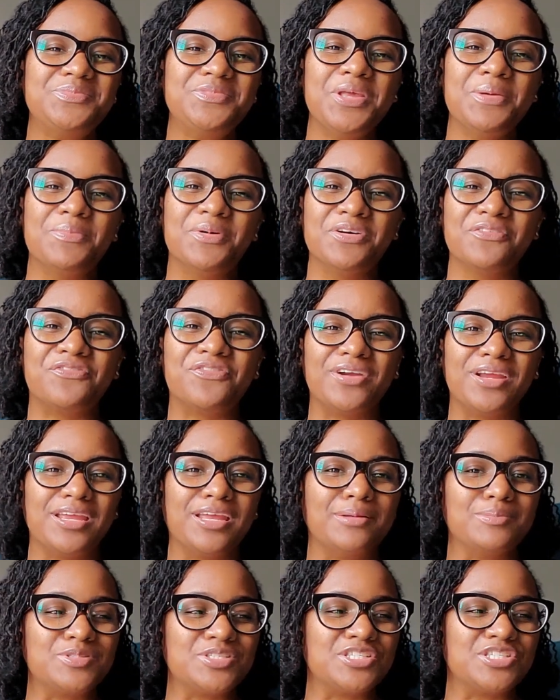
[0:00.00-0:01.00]
But for
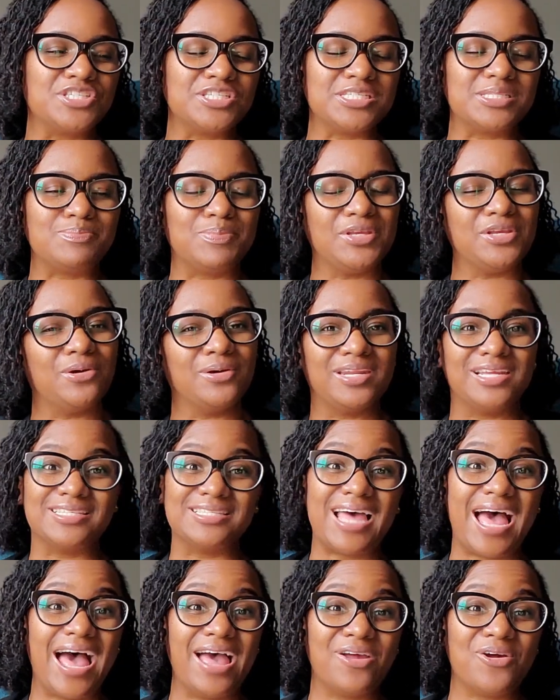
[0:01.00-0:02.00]
him to just be on his
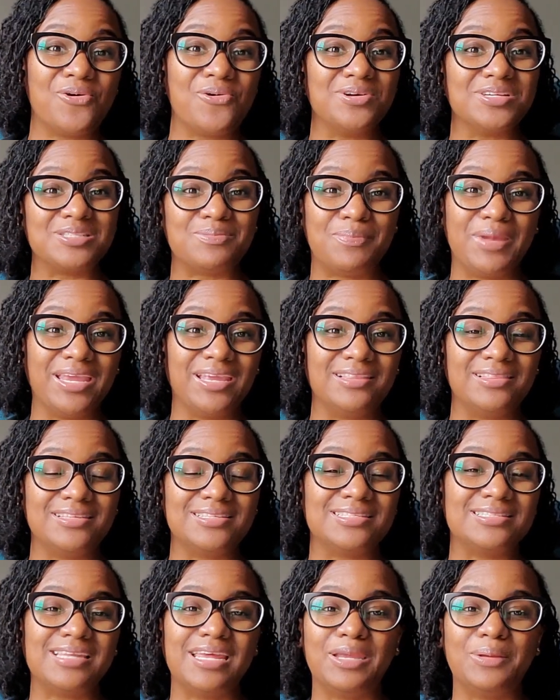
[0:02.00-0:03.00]
high horse making
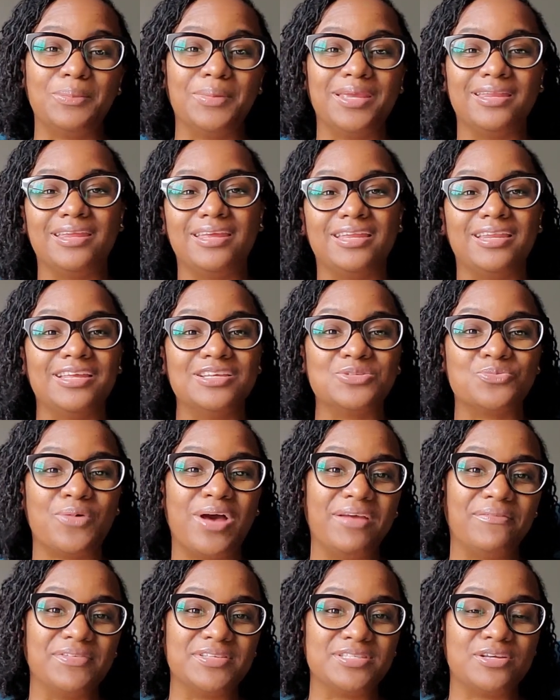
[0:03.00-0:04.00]
this statement and his
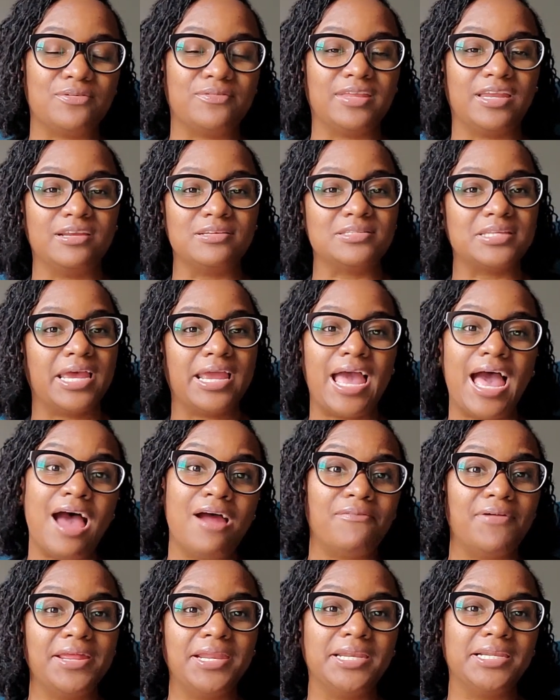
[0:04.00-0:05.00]
wife is over there is like,
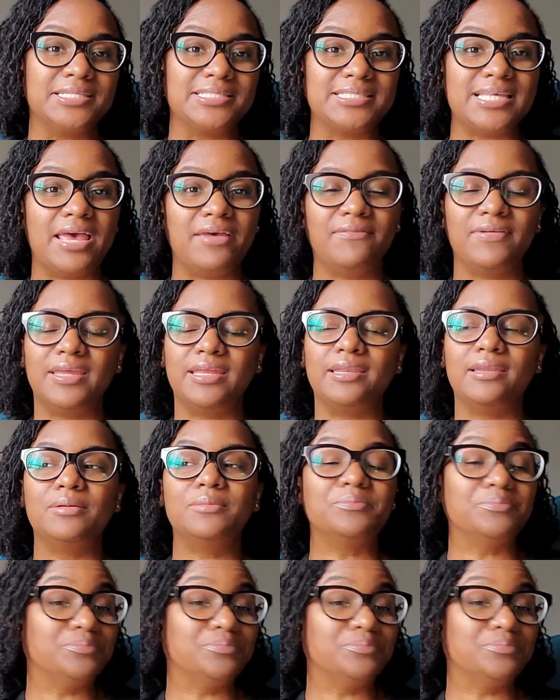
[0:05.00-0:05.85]
I rated a seven.